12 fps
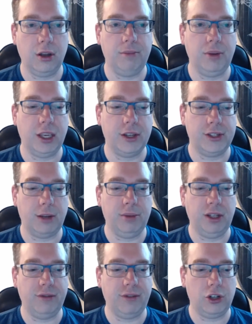because I
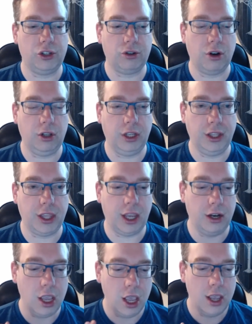believe very strongly
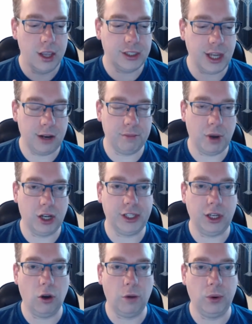that
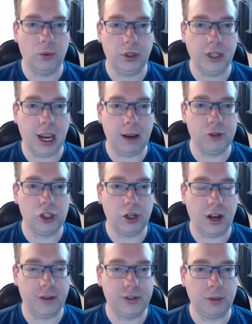sandboxy open world games should
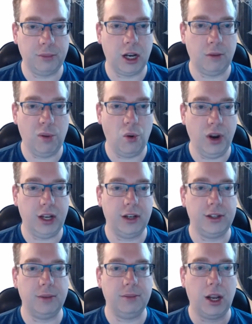have some kind of point
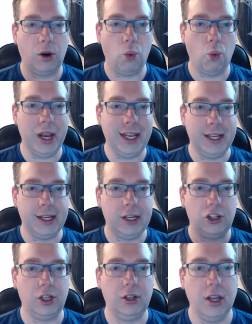and some kind of win
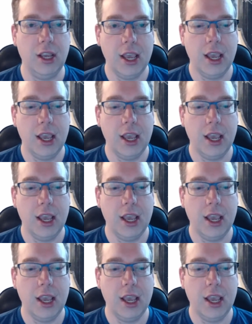condition.